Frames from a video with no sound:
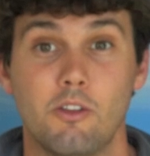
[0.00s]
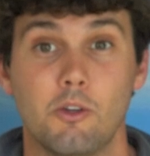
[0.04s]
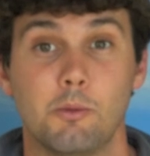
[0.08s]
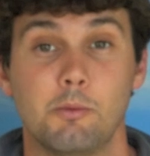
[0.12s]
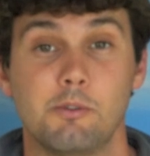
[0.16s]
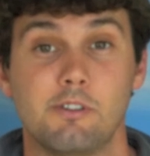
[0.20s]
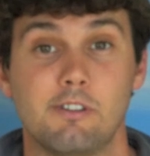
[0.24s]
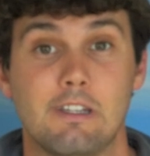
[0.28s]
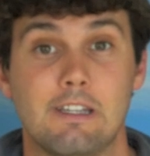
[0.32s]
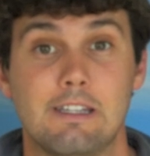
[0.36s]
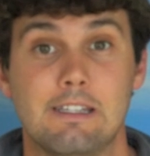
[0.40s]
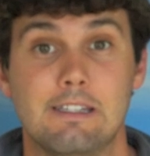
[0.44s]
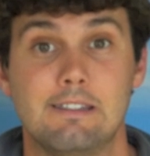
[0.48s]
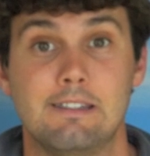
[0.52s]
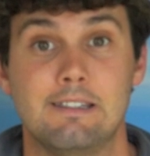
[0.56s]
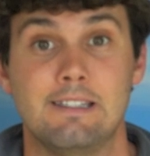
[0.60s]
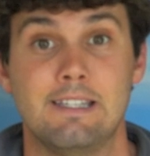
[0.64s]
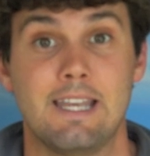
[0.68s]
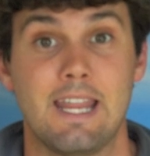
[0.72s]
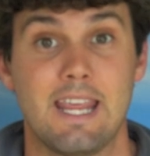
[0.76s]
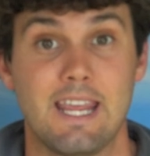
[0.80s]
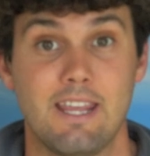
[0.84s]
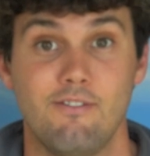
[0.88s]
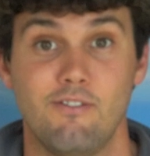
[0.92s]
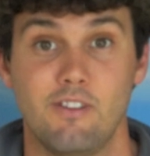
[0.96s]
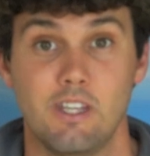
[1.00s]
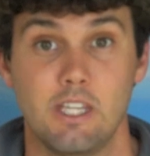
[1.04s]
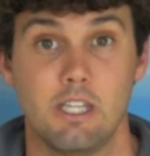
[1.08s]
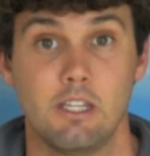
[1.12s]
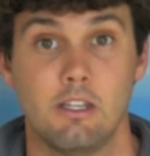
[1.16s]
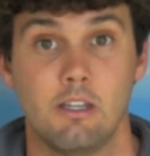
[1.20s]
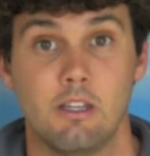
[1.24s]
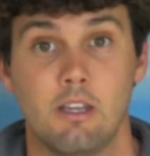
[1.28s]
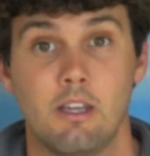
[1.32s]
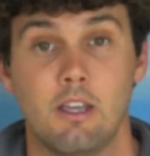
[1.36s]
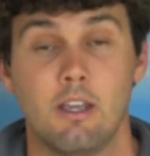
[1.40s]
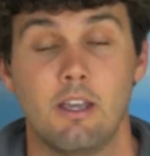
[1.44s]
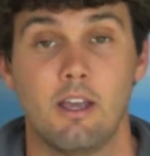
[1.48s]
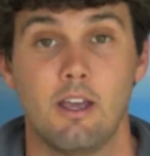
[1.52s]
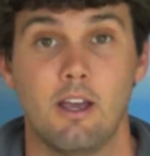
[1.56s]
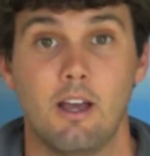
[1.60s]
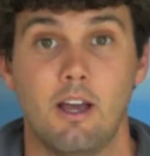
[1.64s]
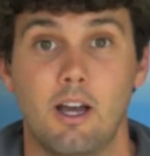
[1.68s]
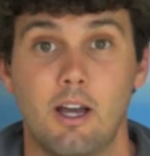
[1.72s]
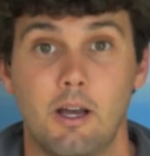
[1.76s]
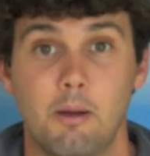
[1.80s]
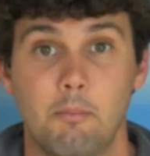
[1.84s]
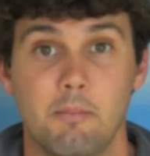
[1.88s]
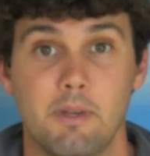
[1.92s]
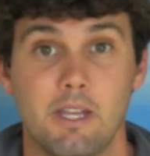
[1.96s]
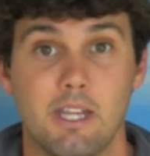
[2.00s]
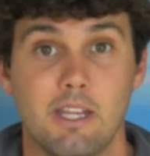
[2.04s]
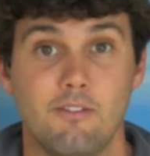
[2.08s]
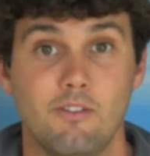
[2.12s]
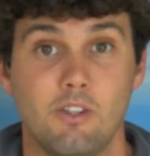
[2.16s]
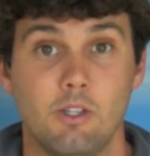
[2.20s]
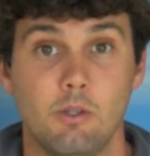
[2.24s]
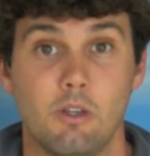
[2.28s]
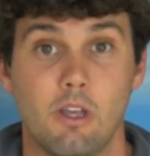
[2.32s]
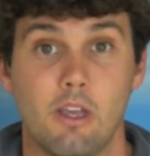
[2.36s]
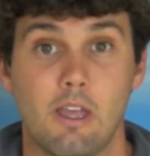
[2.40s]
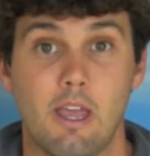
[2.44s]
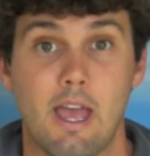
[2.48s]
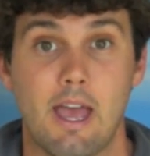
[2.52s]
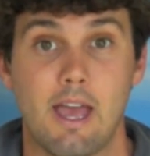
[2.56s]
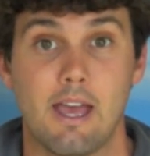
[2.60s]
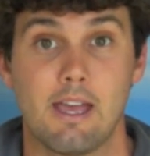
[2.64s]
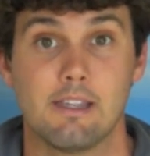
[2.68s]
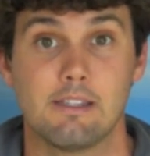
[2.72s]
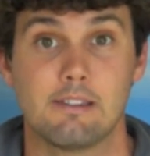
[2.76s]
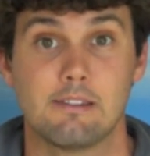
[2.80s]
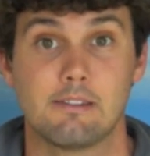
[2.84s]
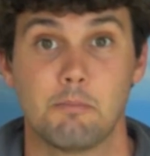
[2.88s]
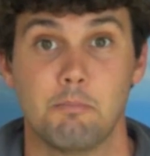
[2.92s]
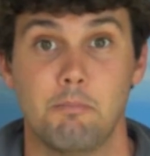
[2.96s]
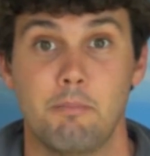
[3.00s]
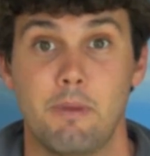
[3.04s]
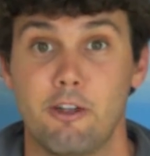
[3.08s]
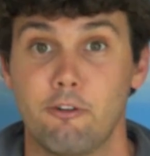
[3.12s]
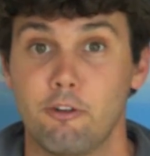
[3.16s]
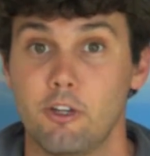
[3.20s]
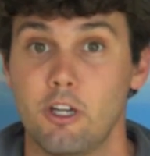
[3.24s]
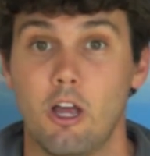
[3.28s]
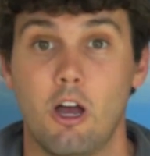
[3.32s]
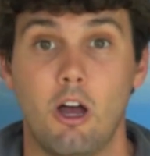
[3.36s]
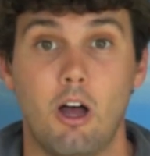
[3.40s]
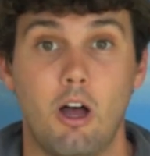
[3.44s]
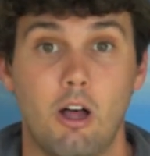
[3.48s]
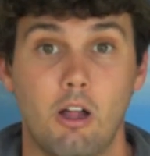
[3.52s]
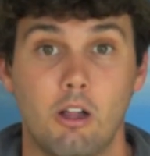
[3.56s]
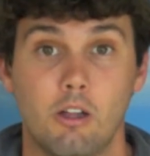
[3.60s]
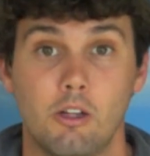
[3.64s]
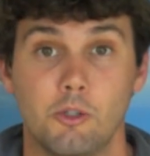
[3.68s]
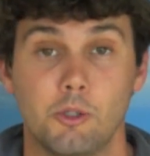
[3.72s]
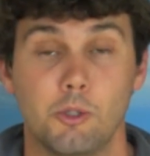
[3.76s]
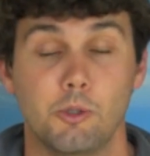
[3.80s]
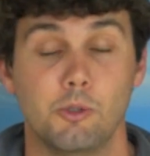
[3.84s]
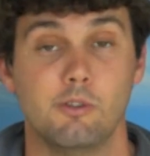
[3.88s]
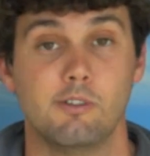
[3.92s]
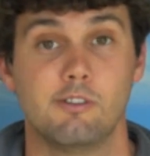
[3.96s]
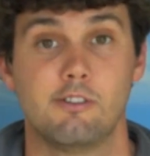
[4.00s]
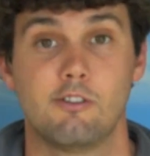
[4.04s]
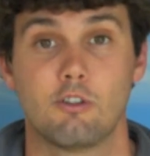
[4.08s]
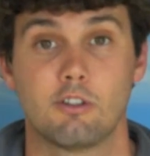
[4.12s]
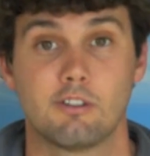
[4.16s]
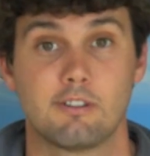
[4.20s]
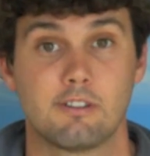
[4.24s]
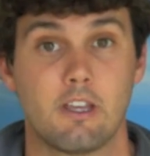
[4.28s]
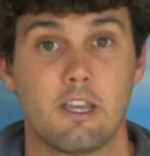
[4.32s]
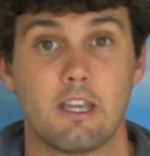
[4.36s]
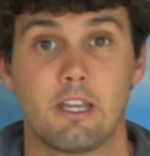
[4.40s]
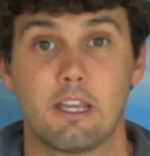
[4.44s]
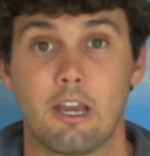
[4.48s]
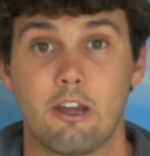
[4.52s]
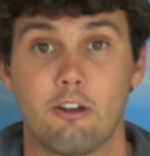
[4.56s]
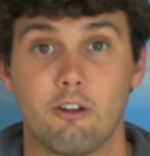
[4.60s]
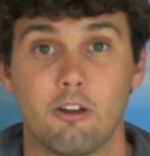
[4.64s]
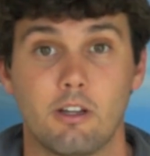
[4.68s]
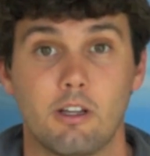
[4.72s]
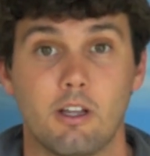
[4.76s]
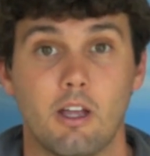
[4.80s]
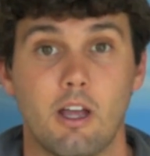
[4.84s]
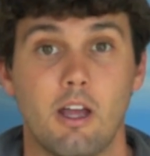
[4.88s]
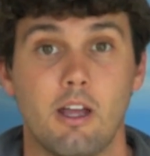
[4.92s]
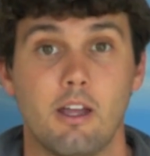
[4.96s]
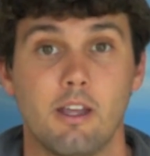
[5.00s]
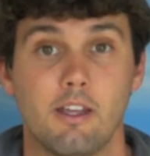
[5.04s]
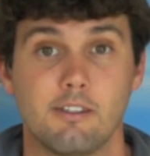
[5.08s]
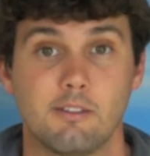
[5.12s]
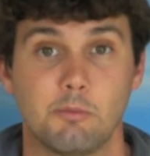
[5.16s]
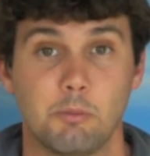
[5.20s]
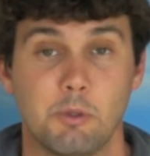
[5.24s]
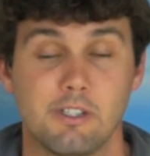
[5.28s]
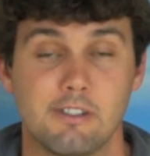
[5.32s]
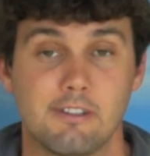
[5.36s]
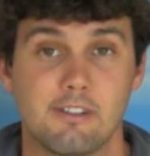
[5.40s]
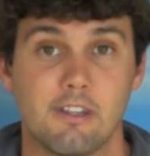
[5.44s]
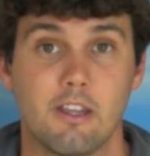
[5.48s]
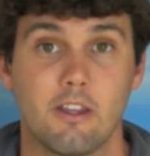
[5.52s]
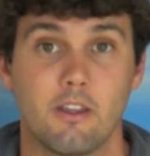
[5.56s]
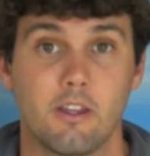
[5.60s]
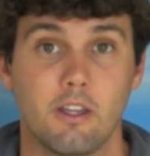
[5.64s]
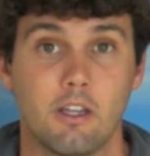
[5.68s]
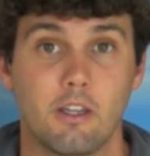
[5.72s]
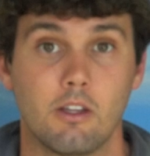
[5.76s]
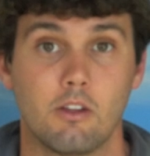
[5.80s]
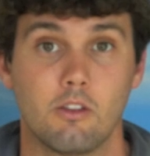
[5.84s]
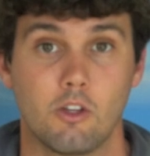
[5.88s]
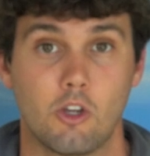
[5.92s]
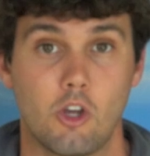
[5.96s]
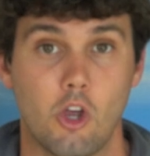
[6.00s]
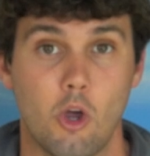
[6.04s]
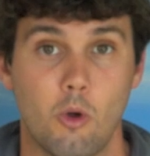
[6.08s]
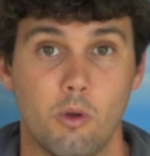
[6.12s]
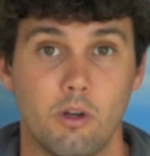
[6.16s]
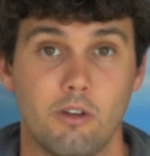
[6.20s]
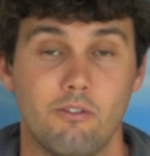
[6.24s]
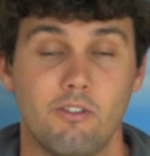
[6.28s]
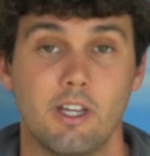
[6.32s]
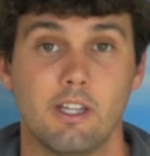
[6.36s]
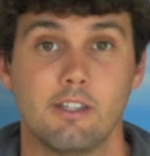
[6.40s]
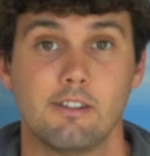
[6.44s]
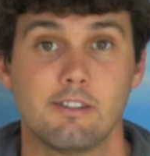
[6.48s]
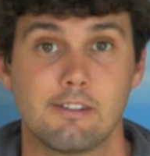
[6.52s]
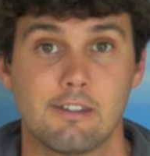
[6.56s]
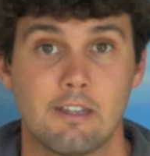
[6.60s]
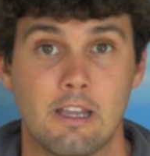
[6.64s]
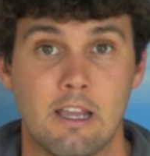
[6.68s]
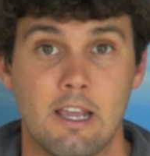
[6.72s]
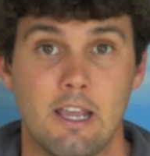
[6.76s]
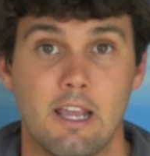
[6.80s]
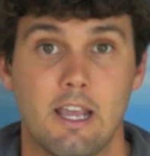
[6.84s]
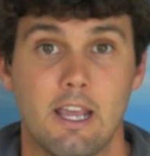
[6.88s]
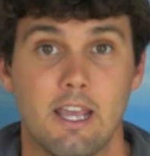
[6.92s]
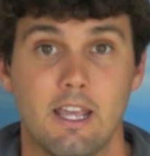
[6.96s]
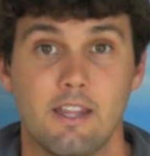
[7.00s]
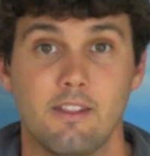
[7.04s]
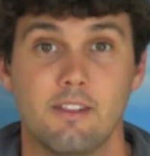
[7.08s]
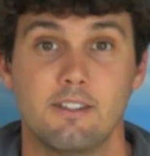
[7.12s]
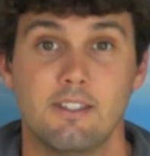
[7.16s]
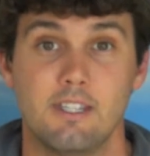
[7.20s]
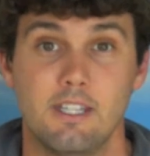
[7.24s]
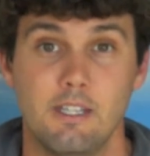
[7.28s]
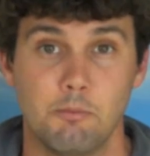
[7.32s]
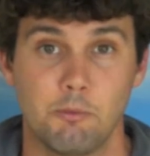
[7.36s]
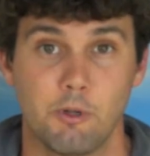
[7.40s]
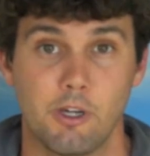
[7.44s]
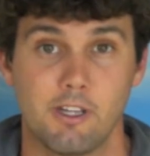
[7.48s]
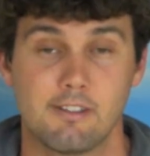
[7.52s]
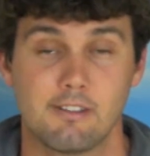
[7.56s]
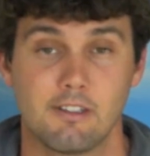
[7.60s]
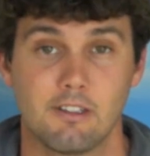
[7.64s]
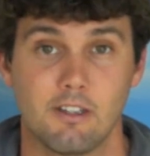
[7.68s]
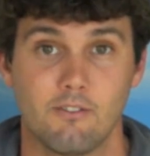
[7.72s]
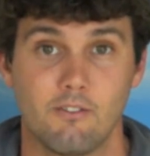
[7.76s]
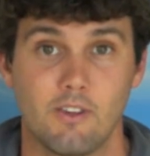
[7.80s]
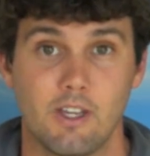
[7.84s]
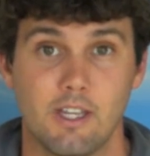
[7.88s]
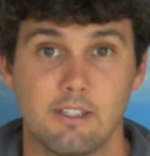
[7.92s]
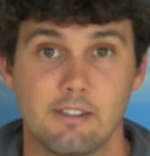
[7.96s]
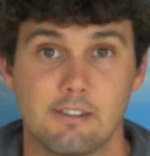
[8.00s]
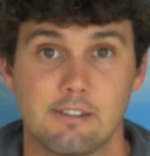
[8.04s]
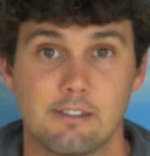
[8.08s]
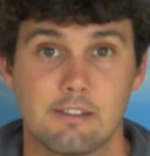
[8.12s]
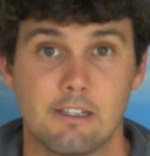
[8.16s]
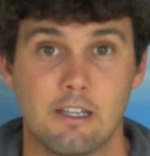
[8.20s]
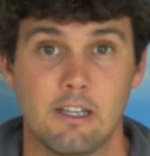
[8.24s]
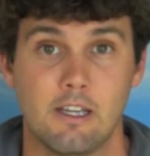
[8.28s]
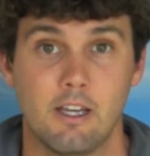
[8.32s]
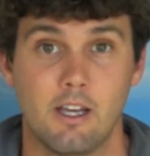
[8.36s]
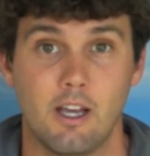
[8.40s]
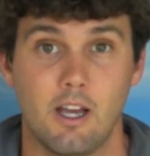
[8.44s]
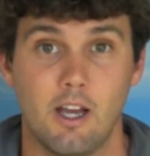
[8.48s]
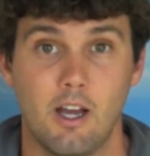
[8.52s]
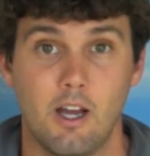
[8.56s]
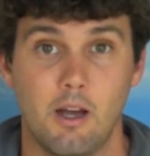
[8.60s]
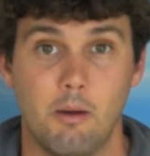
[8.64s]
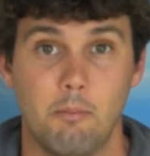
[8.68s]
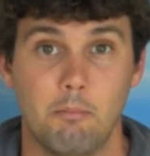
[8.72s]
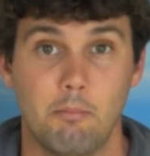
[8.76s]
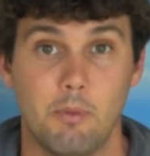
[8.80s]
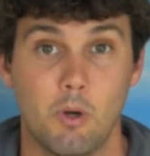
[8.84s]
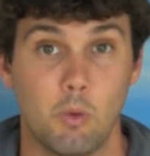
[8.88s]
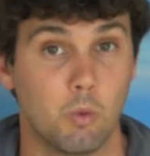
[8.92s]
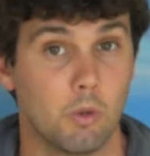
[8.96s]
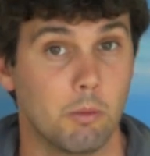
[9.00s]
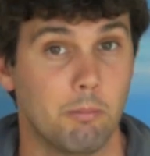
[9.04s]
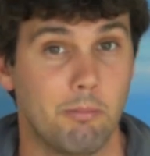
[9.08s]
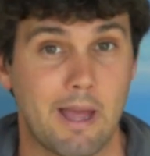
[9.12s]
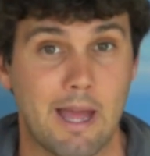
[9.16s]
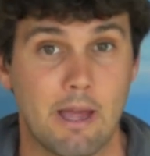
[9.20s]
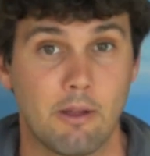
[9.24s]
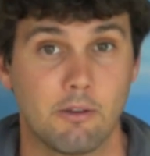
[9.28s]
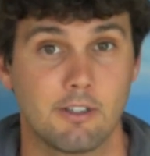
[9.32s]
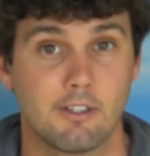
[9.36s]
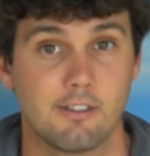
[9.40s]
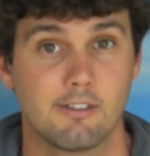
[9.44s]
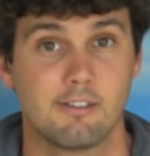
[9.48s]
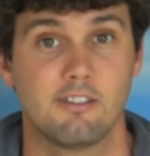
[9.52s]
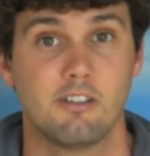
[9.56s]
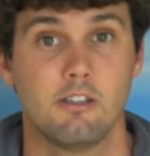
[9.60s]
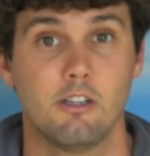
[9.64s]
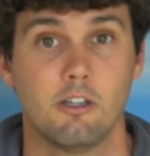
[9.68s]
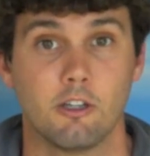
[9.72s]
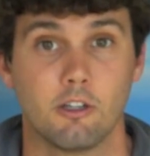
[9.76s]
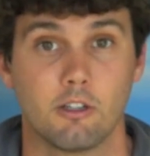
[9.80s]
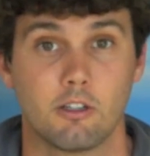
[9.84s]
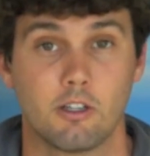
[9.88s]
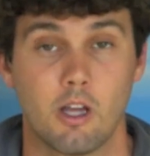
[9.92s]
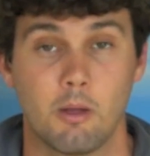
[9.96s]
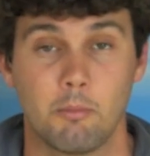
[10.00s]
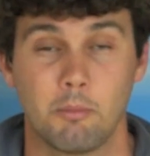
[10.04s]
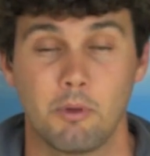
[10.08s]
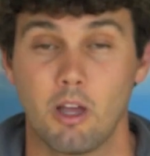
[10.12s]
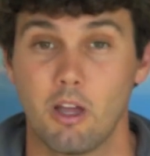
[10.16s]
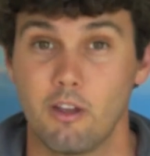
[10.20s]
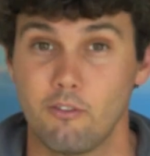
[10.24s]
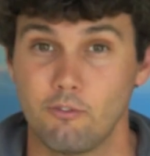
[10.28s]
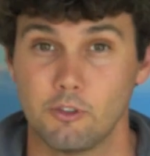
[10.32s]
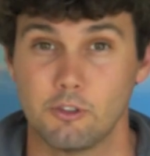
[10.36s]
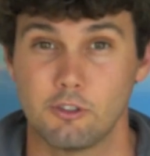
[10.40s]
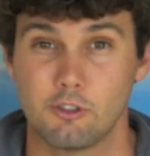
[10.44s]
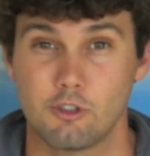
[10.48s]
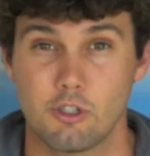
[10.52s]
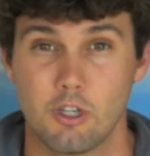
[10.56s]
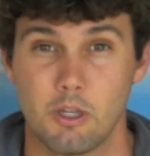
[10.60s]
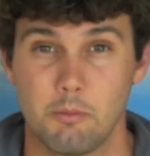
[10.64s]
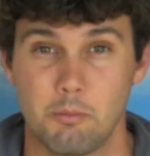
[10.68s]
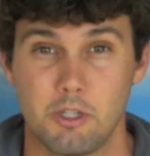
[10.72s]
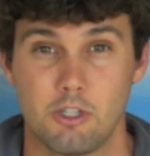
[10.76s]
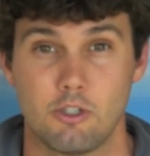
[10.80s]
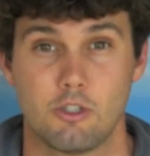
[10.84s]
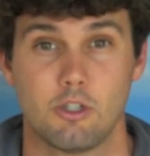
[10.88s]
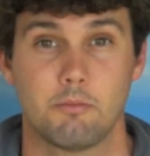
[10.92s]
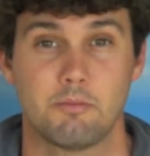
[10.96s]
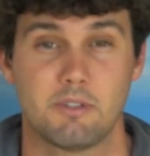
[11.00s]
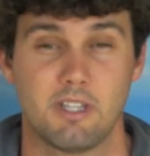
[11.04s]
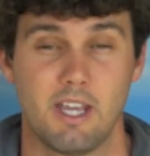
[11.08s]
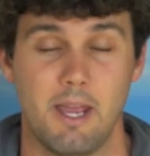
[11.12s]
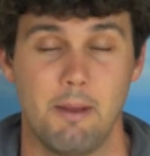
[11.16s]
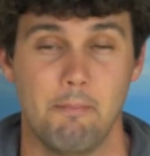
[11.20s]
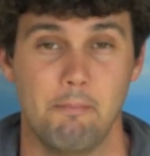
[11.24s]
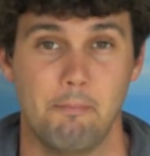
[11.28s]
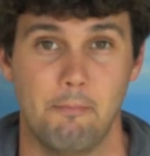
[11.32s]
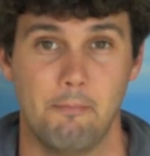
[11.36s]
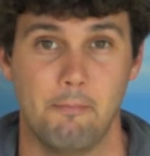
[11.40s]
those is Navy. Navy has Mary Hall, who's just like Erica, has been sailing the co-ed events and the team racing events, but we're bound to see her come conference championship time.